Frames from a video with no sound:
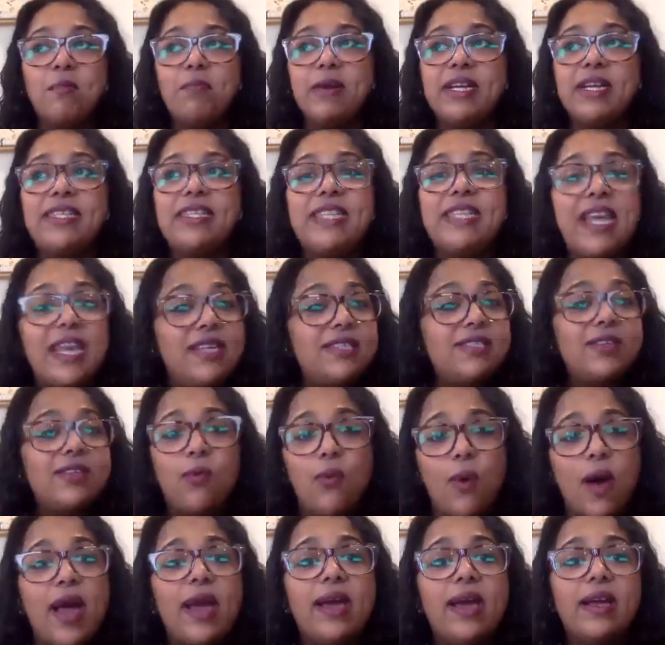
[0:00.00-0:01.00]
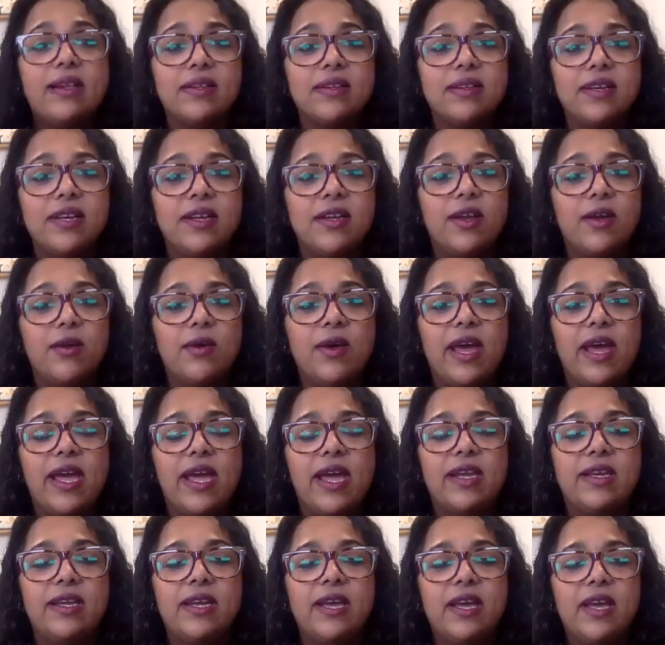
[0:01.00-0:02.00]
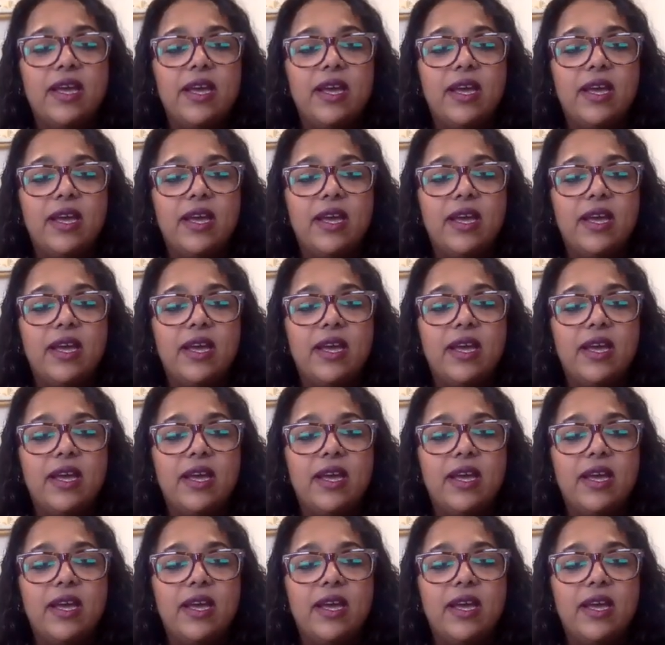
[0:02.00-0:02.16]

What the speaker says: But it takes a while, you know. And